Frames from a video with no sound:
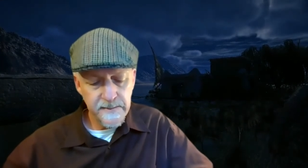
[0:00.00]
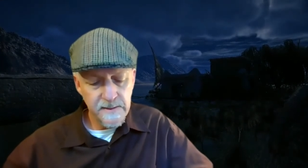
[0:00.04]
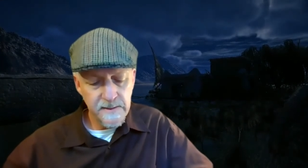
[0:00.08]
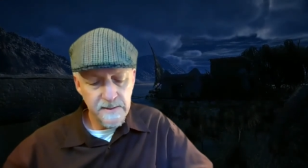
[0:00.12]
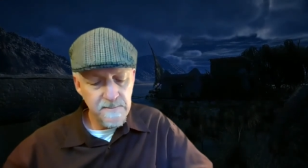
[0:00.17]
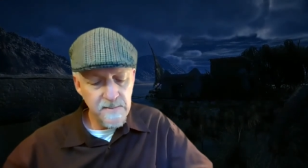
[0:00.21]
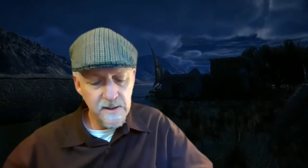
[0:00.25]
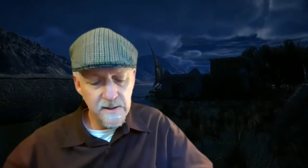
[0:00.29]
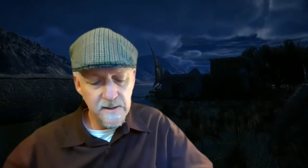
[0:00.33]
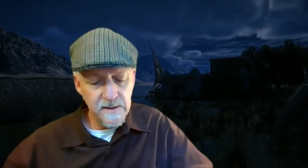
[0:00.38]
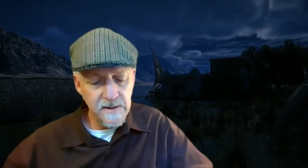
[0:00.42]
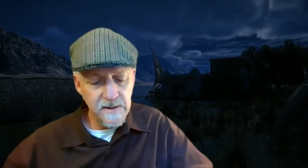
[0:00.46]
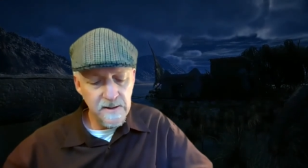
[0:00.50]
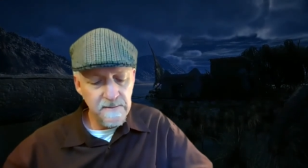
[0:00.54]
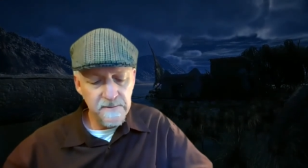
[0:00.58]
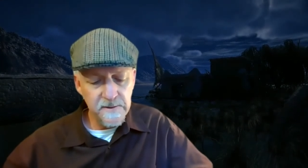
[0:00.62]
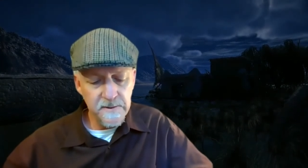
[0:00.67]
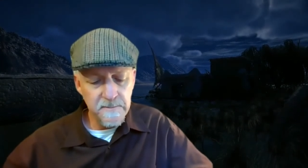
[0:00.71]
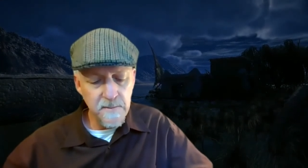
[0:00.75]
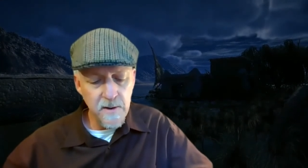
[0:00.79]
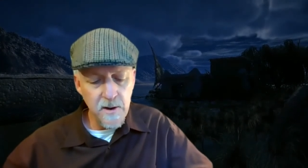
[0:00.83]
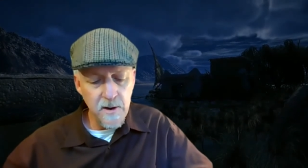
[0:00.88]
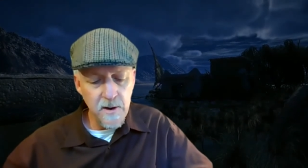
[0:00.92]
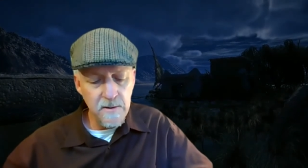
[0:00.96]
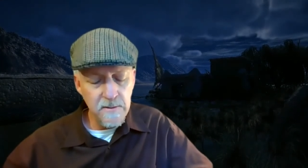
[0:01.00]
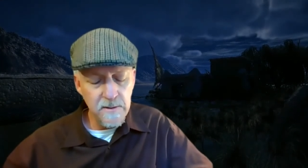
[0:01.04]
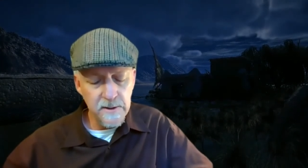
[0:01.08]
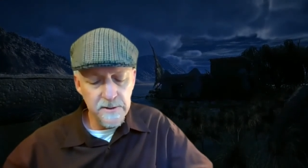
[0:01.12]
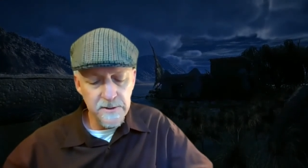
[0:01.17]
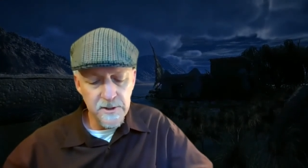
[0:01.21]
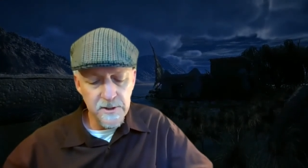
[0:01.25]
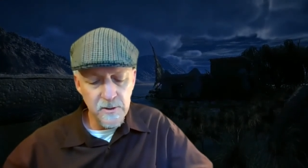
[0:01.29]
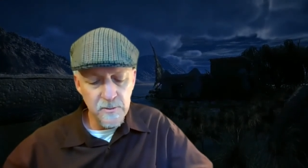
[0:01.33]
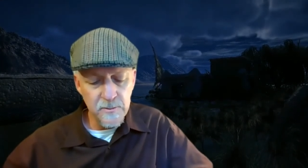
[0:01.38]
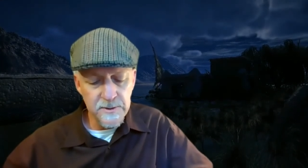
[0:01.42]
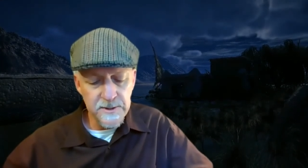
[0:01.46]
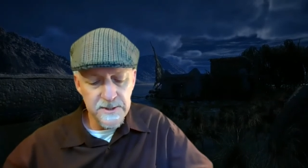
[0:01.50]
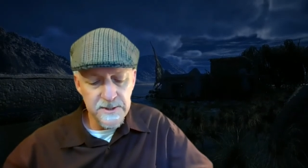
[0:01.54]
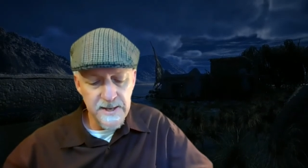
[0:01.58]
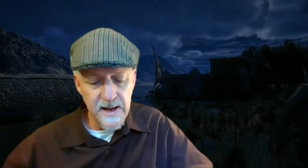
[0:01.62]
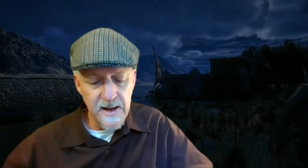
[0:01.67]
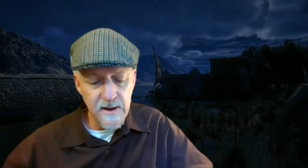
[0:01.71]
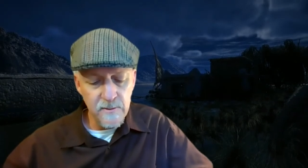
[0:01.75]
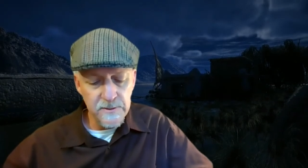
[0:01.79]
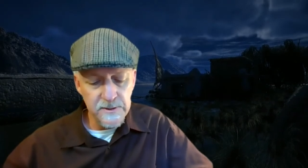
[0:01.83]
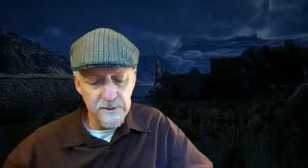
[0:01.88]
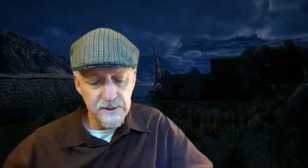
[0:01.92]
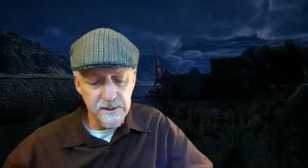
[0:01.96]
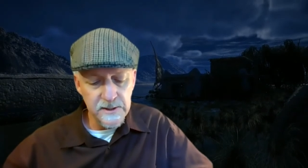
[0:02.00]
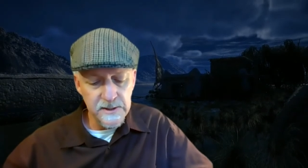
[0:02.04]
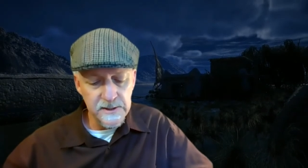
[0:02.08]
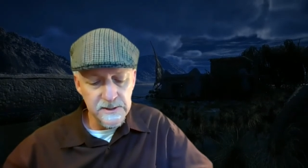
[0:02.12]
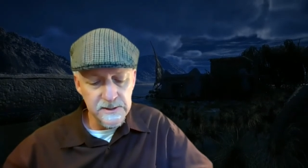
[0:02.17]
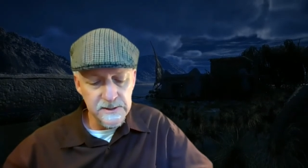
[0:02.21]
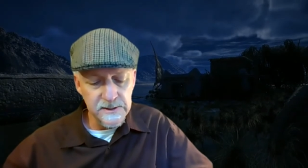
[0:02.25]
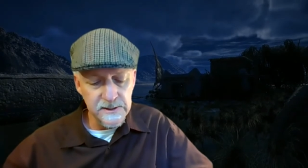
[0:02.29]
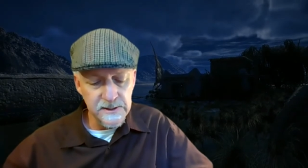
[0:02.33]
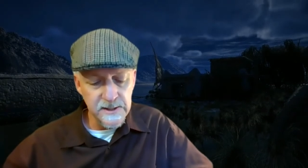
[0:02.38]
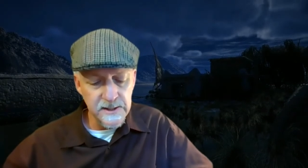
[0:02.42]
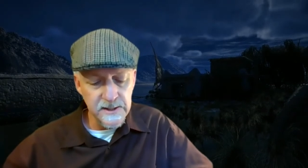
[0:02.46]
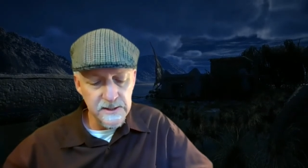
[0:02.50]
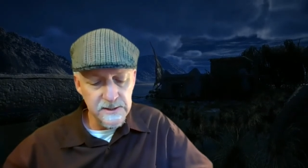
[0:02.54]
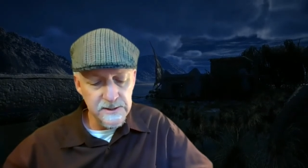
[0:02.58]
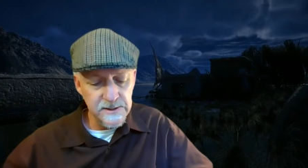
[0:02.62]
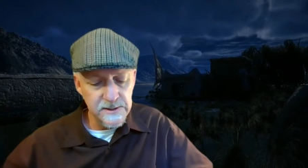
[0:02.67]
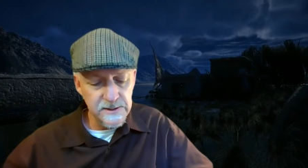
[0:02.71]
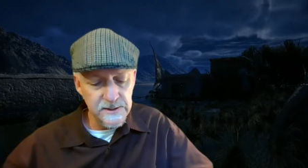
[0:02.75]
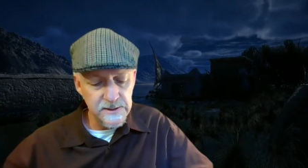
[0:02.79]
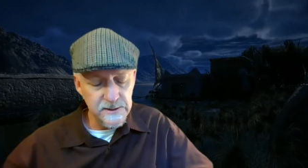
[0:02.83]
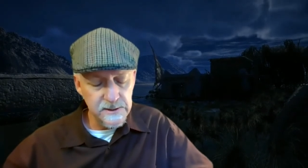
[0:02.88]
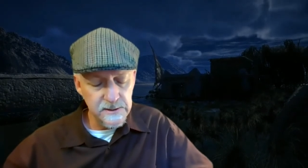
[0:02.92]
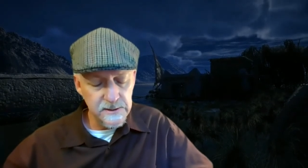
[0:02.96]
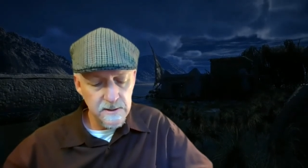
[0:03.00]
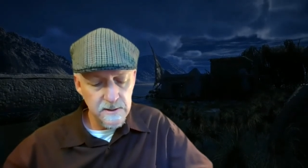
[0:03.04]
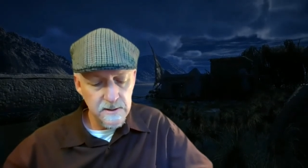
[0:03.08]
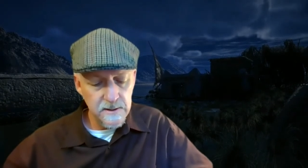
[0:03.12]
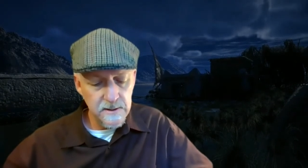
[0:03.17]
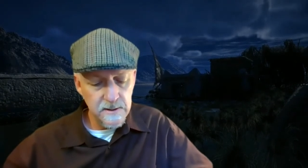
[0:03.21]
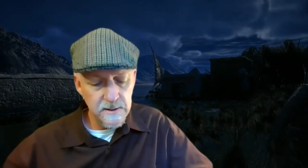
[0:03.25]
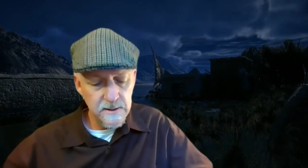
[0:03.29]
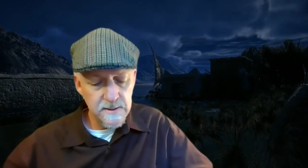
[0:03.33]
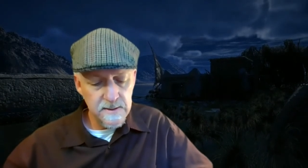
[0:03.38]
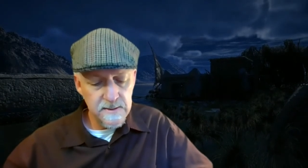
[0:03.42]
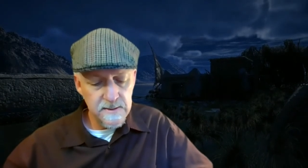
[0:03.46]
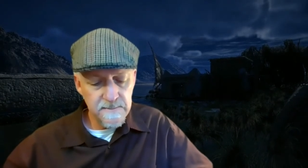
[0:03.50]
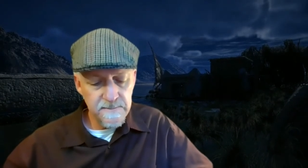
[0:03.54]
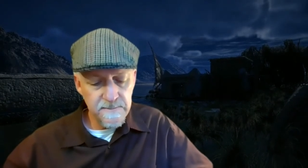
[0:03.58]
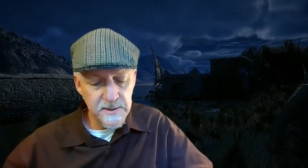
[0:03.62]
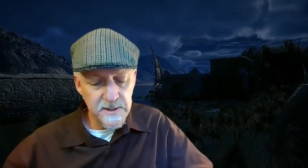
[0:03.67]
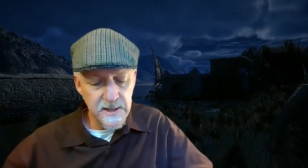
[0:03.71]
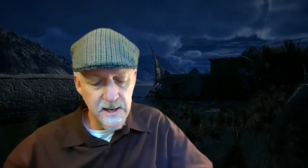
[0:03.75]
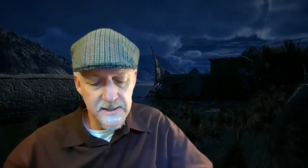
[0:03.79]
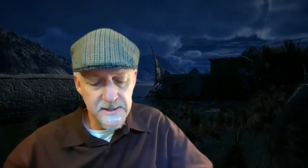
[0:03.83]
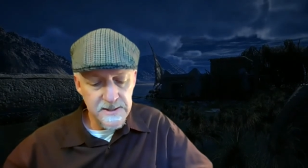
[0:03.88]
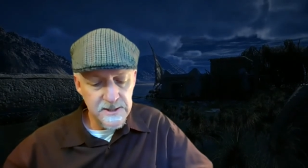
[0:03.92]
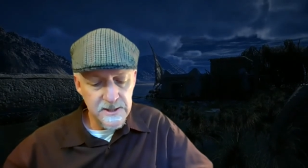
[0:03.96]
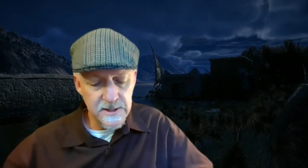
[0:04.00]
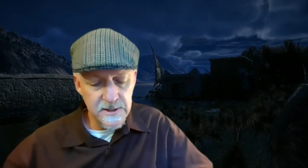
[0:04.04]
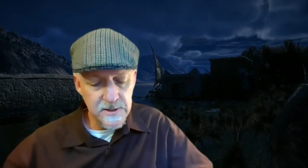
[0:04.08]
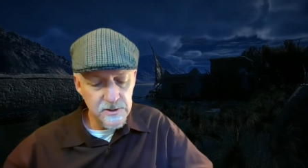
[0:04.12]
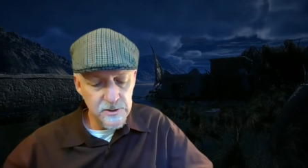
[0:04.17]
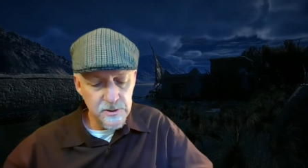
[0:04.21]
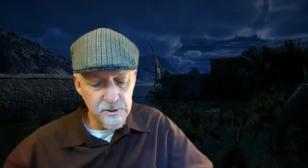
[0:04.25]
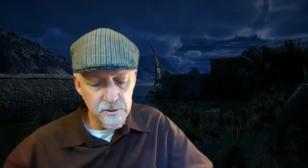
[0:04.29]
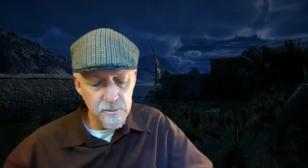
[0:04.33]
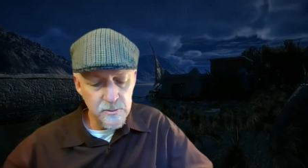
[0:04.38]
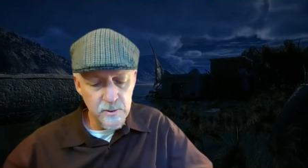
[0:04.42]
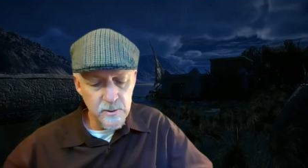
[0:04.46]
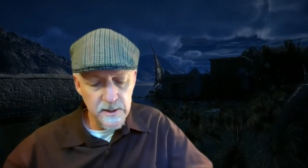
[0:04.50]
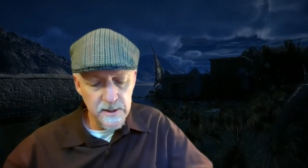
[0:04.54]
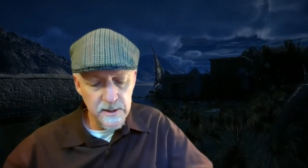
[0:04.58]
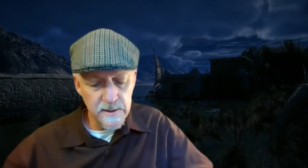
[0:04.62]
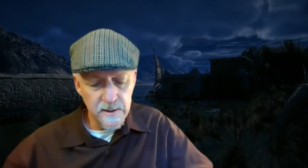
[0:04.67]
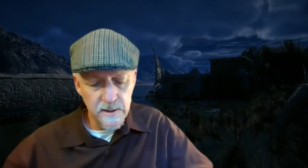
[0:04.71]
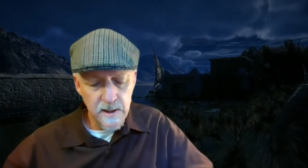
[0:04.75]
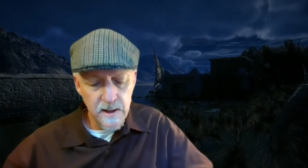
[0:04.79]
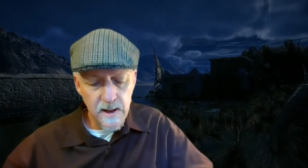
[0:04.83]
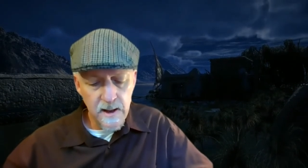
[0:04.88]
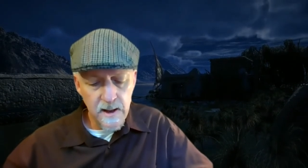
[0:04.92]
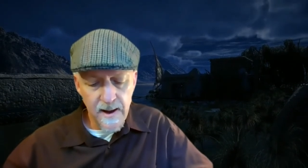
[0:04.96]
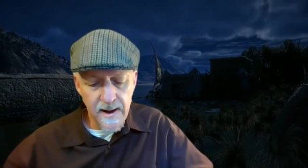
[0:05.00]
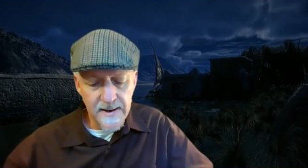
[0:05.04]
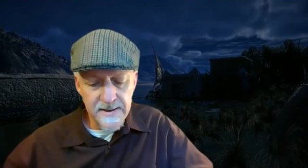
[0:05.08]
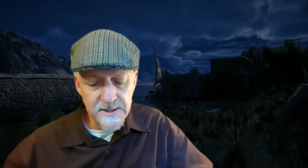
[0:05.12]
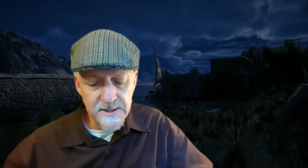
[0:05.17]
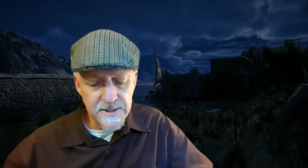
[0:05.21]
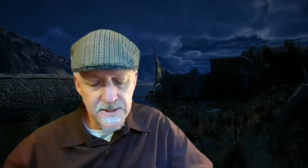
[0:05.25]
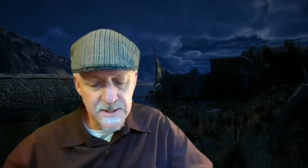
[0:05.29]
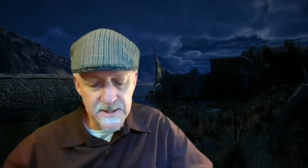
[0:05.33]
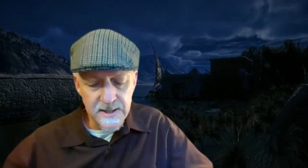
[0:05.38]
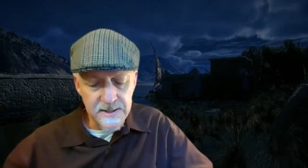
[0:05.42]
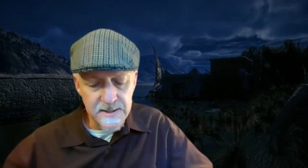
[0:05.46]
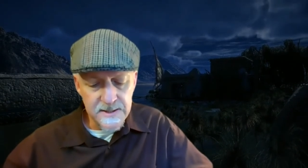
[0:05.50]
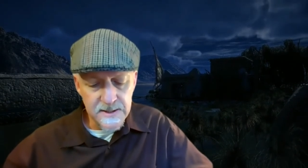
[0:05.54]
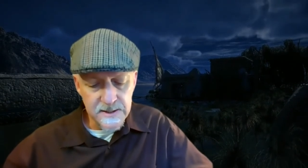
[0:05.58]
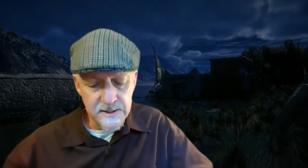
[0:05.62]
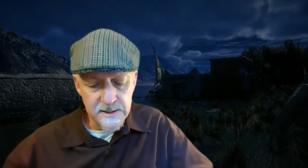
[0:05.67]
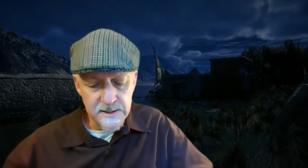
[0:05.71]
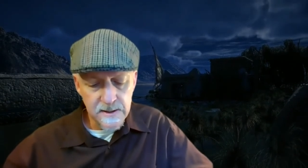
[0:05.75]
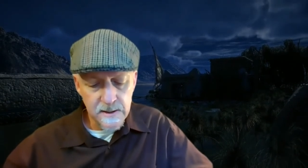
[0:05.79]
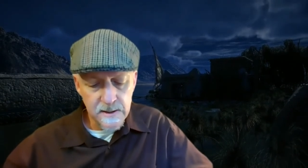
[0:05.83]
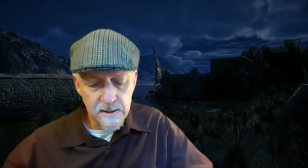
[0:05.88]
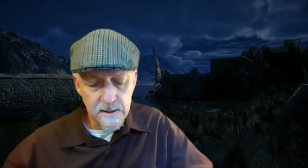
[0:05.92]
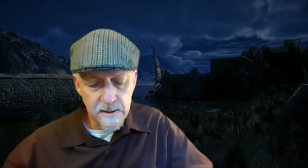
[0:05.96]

My lovely Mara, no doubt exists, but I didn't do it. I didn't.